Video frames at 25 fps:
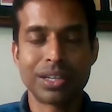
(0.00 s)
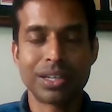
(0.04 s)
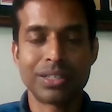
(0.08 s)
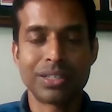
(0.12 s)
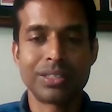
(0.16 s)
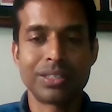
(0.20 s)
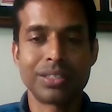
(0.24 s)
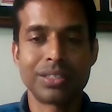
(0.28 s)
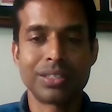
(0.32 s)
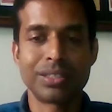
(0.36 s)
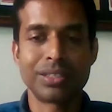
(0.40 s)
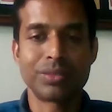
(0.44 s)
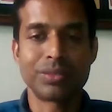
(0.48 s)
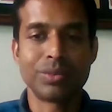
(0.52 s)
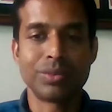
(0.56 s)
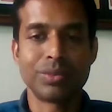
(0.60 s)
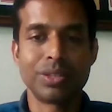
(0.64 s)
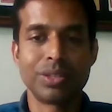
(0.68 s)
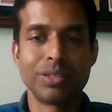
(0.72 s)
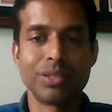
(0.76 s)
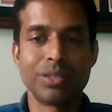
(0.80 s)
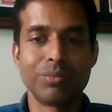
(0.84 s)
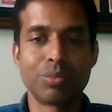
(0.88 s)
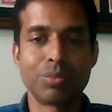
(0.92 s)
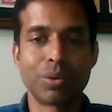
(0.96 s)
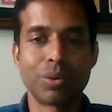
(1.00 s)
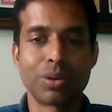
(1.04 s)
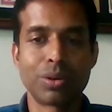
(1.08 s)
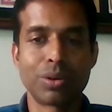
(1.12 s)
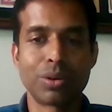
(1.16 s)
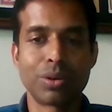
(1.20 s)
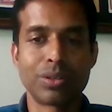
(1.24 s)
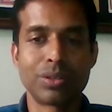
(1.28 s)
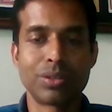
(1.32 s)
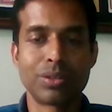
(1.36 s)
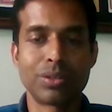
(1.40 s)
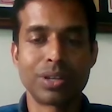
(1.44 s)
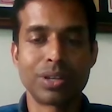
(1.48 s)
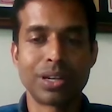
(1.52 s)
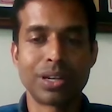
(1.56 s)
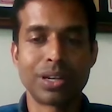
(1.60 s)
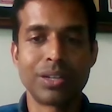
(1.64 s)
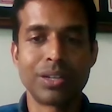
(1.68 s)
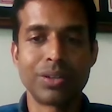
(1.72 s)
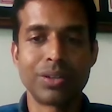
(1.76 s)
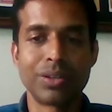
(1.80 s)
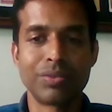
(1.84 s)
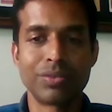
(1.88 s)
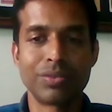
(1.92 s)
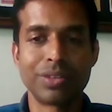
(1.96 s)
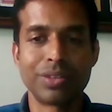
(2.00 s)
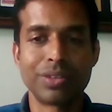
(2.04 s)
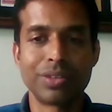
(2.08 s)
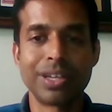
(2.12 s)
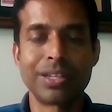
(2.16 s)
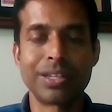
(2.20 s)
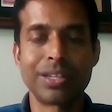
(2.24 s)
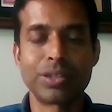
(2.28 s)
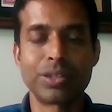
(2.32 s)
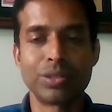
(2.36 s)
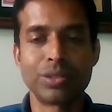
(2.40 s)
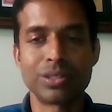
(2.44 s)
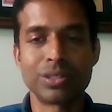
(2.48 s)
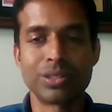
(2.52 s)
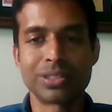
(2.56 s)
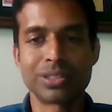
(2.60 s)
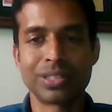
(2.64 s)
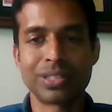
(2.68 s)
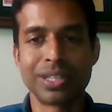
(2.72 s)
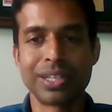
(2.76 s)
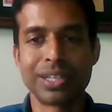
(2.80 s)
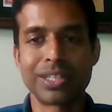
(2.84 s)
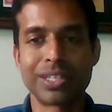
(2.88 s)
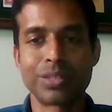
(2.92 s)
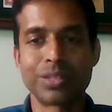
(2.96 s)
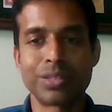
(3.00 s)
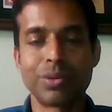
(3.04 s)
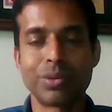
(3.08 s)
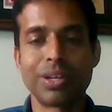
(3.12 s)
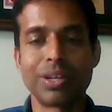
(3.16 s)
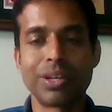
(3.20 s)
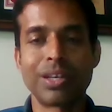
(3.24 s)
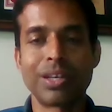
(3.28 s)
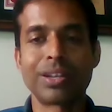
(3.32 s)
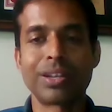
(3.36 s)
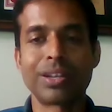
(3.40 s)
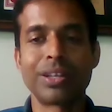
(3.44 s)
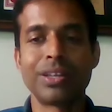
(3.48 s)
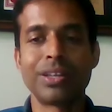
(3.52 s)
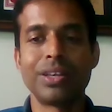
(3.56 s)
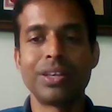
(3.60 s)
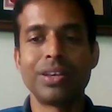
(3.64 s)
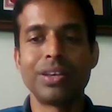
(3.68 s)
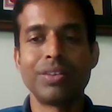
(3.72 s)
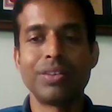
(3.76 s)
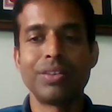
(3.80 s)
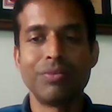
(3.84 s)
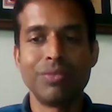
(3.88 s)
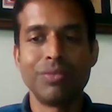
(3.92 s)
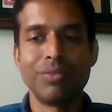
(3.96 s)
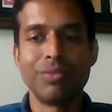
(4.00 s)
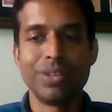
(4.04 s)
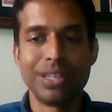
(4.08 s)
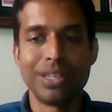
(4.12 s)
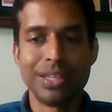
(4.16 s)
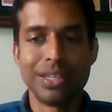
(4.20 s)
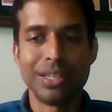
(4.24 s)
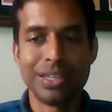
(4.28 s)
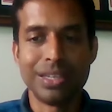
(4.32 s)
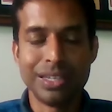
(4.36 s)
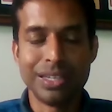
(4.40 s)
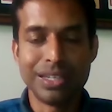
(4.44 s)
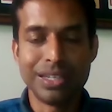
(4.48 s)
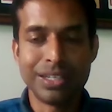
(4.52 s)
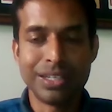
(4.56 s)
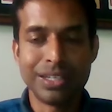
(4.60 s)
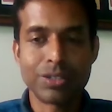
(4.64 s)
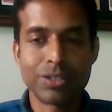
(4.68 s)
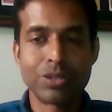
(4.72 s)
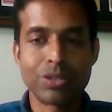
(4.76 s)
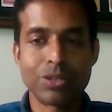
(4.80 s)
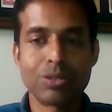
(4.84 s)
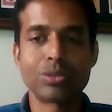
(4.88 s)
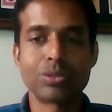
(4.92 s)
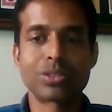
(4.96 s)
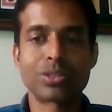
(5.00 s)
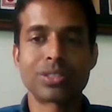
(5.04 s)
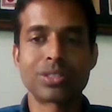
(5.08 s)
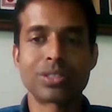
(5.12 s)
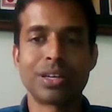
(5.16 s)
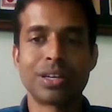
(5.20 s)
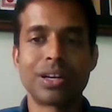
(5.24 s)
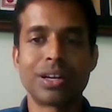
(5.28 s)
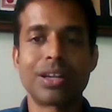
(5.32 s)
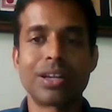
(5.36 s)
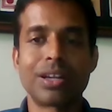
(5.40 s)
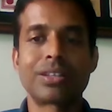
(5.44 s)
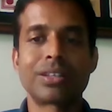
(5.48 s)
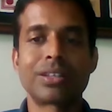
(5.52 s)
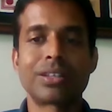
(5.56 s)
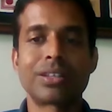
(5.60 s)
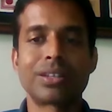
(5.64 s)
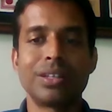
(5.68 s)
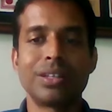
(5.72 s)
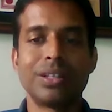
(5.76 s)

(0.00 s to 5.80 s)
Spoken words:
I think it's very important to kind of get to a state where we need to start